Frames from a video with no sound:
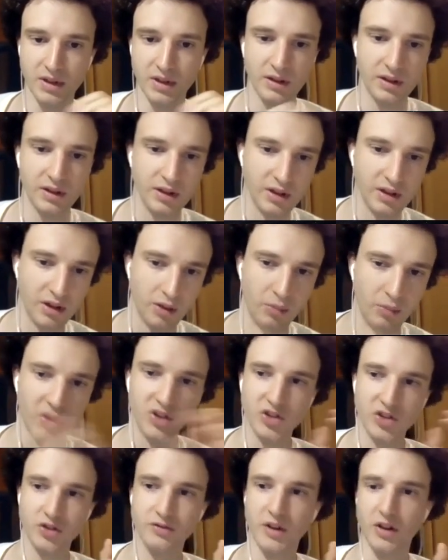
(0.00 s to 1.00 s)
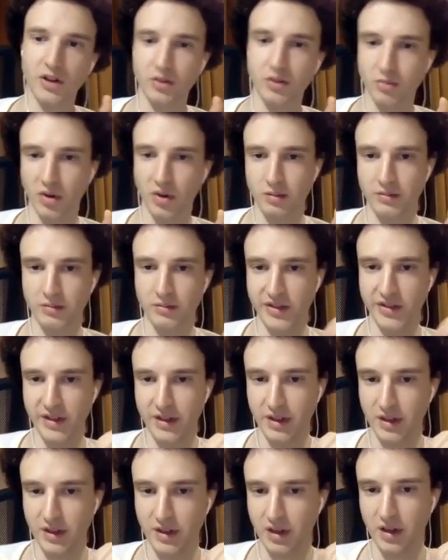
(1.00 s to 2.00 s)
then a bunch of other problems
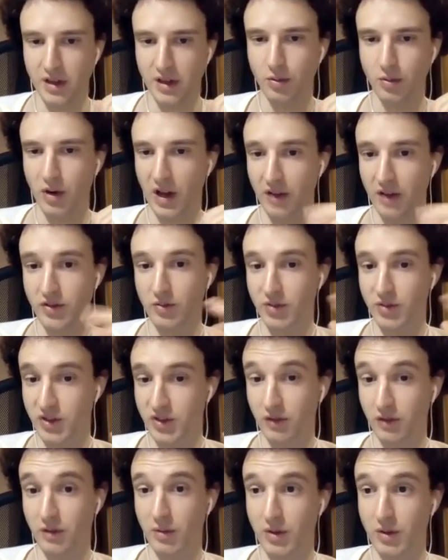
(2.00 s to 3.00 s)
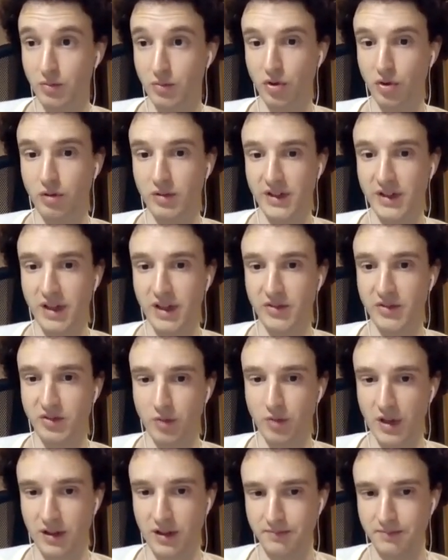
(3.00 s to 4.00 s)
will have to be solvable in polynomial time as
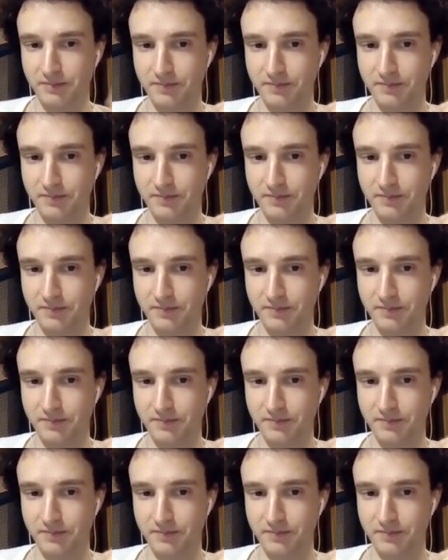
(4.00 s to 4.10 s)
well.